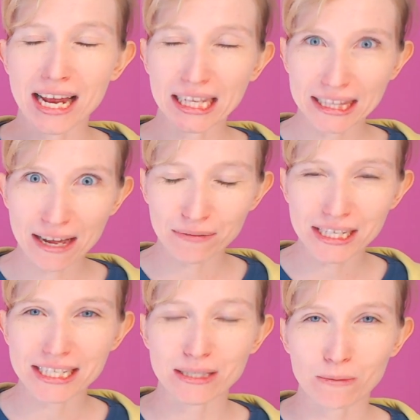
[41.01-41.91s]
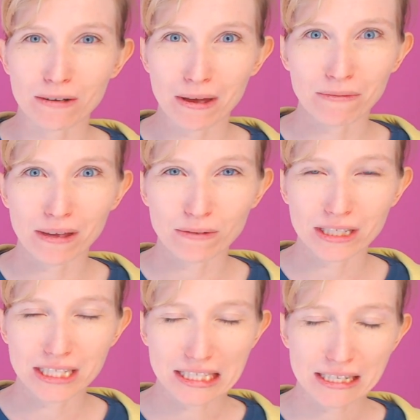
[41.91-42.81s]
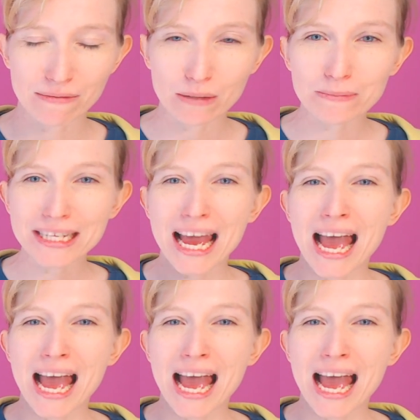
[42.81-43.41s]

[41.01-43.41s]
I love it. It's one of my favorite Disney films.